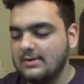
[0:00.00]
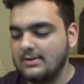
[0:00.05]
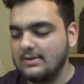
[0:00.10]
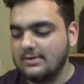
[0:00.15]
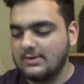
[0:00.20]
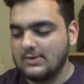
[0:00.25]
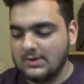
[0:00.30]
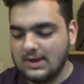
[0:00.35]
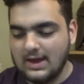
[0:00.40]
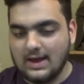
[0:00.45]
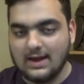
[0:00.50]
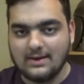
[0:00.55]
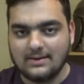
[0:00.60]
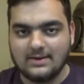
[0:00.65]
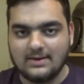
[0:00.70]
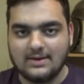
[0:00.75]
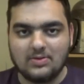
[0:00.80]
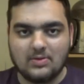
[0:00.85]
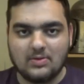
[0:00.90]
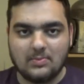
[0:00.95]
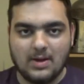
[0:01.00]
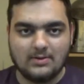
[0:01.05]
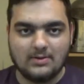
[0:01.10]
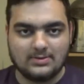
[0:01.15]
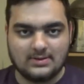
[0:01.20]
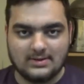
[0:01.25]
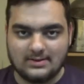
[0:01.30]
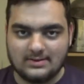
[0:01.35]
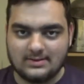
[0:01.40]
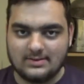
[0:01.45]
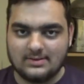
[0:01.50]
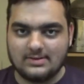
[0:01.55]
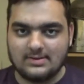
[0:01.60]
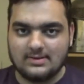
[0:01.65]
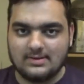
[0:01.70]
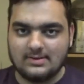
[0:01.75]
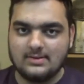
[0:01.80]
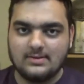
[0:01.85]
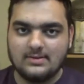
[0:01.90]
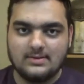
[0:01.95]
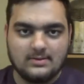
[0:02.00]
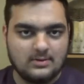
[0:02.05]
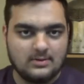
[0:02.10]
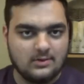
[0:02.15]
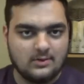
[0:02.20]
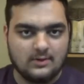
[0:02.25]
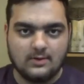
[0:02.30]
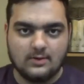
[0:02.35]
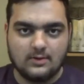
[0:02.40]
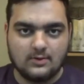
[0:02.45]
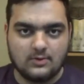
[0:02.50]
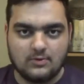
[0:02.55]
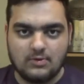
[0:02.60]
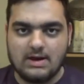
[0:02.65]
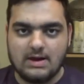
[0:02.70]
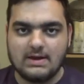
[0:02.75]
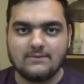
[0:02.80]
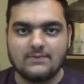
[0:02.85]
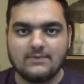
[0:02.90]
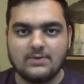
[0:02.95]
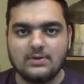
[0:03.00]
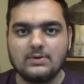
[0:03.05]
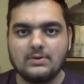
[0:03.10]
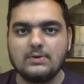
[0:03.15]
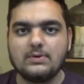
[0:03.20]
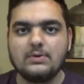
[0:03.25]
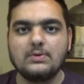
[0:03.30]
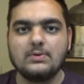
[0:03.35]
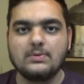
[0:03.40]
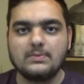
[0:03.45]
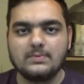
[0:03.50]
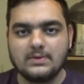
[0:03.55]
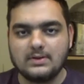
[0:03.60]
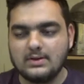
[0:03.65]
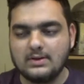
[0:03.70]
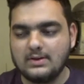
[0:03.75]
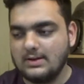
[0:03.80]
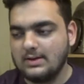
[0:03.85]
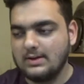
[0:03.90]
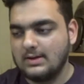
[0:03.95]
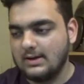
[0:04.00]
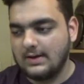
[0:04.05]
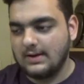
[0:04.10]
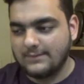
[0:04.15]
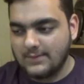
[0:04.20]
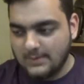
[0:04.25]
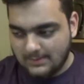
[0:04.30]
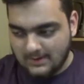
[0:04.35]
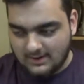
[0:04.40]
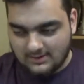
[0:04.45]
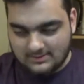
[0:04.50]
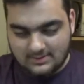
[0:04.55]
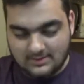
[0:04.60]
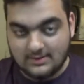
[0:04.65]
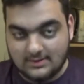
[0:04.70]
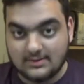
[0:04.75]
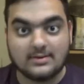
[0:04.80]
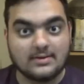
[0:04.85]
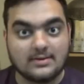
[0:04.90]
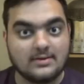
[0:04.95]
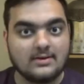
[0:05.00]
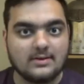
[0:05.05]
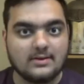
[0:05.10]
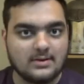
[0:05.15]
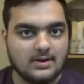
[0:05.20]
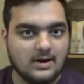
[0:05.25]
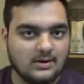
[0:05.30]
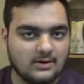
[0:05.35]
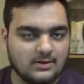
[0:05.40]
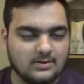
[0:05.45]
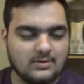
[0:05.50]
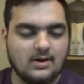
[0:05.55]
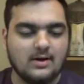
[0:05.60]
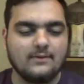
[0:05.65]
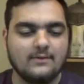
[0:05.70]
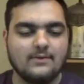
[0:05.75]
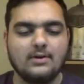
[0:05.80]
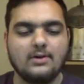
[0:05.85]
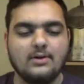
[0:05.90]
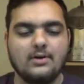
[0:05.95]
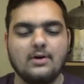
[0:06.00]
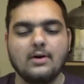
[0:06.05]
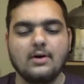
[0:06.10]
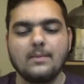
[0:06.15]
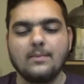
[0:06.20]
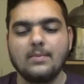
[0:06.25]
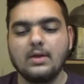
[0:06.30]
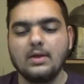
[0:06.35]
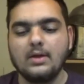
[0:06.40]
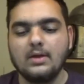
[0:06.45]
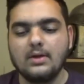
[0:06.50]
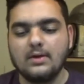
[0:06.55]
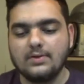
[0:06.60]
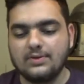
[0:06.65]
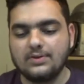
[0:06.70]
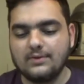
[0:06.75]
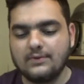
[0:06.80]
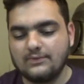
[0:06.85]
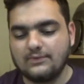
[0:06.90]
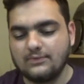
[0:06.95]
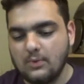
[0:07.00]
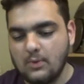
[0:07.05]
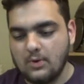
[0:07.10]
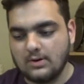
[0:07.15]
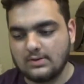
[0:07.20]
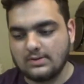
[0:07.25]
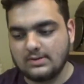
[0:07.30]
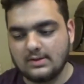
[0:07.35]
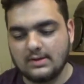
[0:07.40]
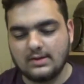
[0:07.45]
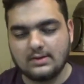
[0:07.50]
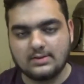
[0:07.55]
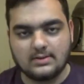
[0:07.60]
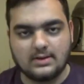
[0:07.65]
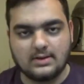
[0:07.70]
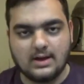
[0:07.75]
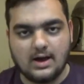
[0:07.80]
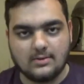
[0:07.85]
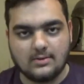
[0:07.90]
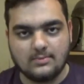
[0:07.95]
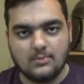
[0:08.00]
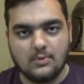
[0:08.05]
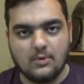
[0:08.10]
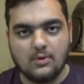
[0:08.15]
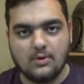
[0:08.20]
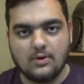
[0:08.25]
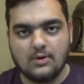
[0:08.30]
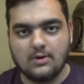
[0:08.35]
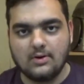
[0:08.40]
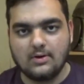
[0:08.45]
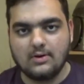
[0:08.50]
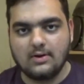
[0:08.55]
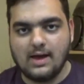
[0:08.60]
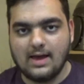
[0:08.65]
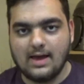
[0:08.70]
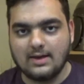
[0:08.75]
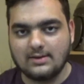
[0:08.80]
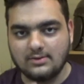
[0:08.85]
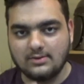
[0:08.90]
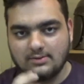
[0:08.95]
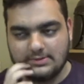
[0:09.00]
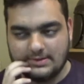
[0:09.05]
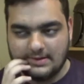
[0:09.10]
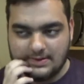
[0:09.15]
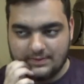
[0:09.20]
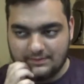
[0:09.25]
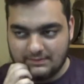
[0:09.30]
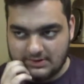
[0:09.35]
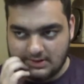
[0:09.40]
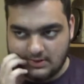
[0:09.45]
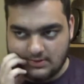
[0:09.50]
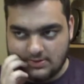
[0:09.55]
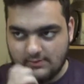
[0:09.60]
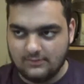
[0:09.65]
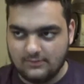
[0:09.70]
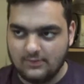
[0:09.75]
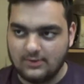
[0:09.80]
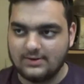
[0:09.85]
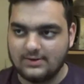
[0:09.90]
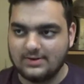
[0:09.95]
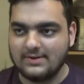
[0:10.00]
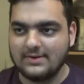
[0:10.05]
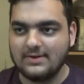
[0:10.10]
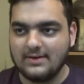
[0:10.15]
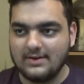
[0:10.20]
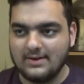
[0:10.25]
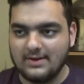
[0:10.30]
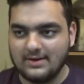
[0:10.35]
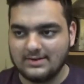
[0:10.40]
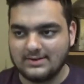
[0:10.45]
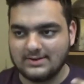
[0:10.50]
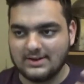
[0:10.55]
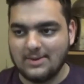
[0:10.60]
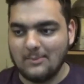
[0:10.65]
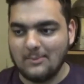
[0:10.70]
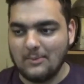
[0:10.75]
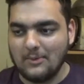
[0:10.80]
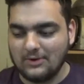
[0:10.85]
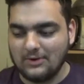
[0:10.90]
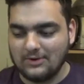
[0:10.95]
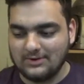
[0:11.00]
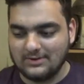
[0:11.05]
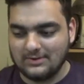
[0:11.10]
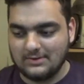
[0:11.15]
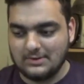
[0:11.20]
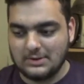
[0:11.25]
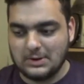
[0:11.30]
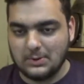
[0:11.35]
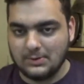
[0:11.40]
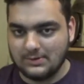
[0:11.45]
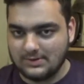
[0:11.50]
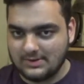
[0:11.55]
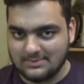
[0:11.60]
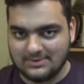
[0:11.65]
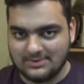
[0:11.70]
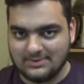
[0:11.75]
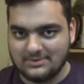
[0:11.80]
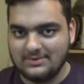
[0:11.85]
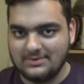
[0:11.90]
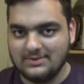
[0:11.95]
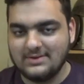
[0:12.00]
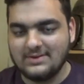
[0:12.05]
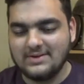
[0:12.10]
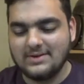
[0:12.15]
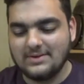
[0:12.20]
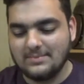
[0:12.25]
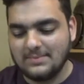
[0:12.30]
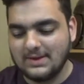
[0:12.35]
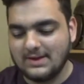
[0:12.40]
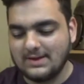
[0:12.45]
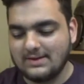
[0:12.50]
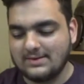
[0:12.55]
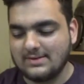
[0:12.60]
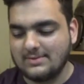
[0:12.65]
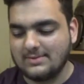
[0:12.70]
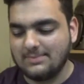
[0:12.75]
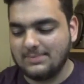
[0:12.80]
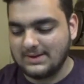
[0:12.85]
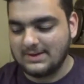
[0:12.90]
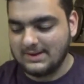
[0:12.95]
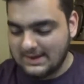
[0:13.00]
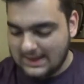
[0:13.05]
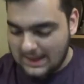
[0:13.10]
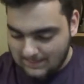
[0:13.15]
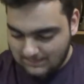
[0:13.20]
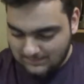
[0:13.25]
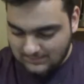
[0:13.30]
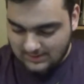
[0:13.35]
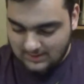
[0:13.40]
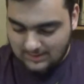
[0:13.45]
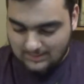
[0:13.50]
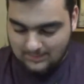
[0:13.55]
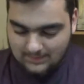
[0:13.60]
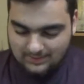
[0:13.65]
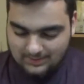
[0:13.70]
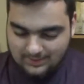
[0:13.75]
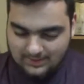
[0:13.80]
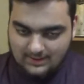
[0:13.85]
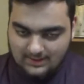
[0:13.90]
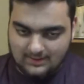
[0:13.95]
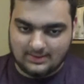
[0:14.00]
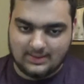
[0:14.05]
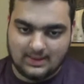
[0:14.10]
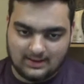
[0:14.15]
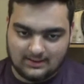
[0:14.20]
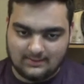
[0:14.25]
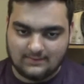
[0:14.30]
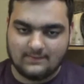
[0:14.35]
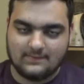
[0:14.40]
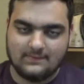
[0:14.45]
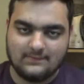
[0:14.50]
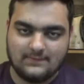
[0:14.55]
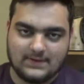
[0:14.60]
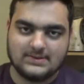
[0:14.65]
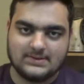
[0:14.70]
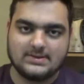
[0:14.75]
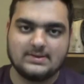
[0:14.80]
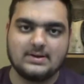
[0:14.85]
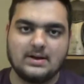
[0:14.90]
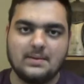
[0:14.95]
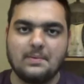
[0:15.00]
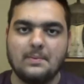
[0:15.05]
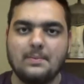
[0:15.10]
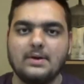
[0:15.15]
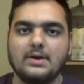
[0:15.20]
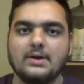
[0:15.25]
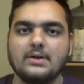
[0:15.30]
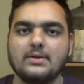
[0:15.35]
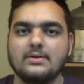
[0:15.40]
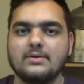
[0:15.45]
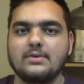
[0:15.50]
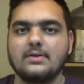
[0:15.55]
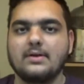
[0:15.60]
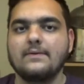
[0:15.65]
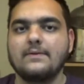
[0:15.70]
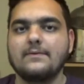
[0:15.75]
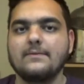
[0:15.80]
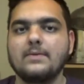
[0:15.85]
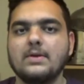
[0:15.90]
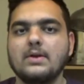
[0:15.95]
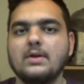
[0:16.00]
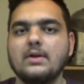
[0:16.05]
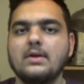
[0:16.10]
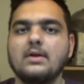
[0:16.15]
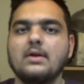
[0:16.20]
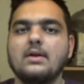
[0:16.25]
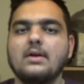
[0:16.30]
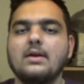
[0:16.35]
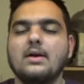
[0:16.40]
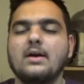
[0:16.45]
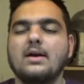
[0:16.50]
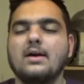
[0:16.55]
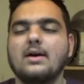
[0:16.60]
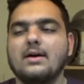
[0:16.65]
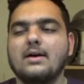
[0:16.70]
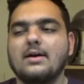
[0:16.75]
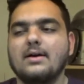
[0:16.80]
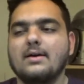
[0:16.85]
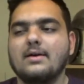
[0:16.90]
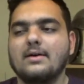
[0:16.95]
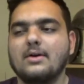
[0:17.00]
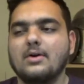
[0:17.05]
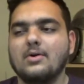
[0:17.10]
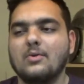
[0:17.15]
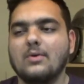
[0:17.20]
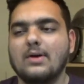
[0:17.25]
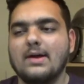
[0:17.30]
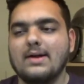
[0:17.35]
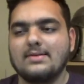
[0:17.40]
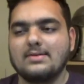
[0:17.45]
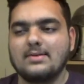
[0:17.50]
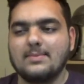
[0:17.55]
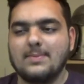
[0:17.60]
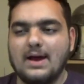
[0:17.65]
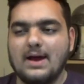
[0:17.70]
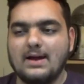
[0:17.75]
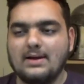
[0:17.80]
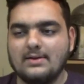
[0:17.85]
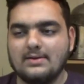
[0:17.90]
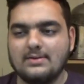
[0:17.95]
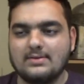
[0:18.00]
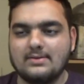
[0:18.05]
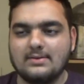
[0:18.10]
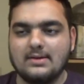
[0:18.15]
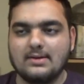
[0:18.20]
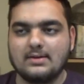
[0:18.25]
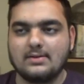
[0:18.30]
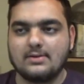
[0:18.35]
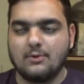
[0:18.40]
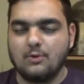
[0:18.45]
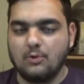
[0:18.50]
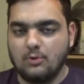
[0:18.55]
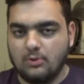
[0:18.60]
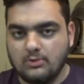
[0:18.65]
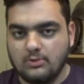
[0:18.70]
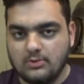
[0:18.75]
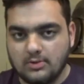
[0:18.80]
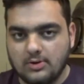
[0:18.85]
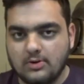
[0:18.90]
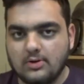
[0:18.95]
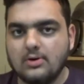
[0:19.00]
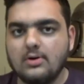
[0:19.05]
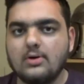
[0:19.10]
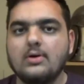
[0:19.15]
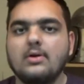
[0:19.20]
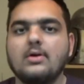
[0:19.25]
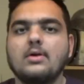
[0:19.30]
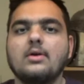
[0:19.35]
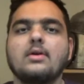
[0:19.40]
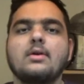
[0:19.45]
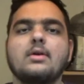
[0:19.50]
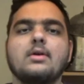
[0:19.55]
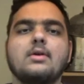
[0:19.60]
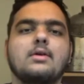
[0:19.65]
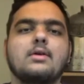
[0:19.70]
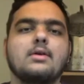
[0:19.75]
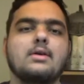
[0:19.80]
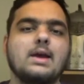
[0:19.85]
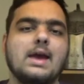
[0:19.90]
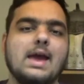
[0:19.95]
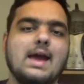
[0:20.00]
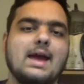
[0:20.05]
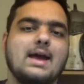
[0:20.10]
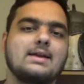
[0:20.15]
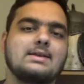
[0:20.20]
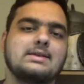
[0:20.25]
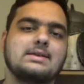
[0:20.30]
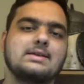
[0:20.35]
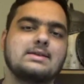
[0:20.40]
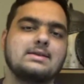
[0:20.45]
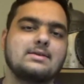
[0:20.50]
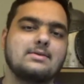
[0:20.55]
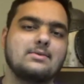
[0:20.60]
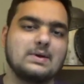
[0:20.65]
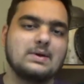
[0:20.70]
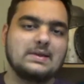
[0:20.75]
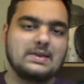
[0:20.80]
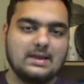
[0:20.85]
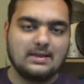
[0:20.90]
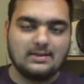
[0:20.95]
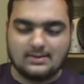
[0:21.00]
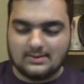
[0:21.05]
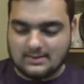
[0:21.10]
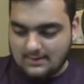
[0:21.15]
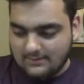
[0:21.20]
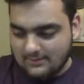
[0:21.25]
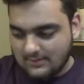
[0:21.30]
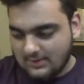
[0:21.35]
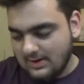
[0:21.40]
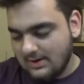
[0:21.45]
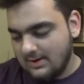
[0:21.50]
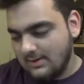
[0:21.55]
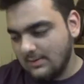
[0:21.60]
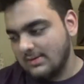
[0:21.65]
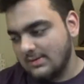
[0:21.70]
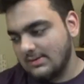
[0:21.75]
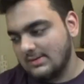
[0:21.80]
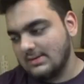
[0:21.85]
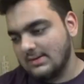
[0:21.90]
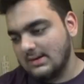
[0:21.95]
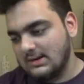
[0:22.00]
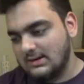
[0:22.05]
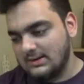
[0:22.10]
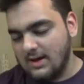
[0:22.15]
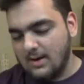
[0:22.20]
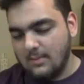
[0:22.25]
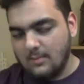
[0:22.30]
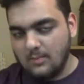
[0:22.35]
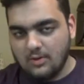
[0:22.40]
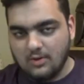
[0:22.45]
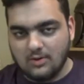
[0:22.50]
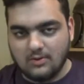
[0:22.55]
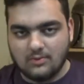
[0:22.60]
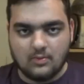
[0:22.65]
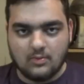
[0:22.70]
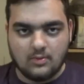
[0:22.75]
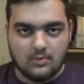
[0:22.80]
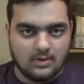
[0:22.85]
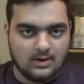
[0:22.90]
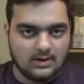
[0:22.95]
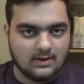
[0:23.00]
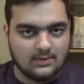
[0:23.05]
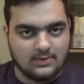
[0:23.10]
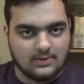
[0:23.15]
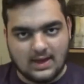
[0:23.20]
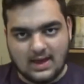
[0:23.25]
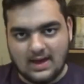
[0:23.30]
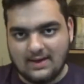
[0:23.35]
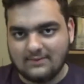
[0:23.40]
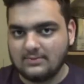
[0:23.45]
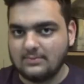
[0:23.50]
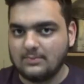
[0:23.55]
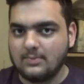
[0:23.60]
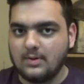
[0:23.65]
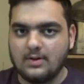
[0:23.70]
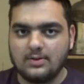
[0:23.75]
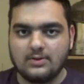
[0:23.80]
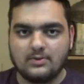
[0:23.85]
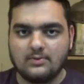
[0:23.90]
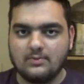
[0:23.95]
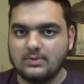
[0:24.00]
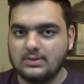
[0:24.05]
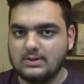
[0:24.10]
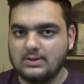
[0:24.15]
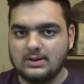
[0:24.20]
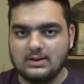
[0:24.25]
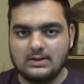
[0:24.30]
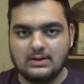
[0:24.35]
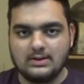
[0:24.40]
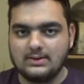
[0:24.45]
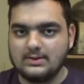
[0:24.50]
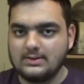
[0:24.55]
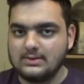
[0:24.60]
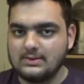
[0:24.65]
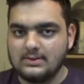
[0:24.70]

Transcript: So yeah, in the mountains, great view, lovely places. I'm not going to talk very long. The fort is a lot more, as you'll see in the video, the fort is a lot more noticeable because it's been kept up and they like fixed it up a bit and stuff. Whereas the palace, it's older, and when they discovered it, it was in a lot more ruin, and they haven't bothered really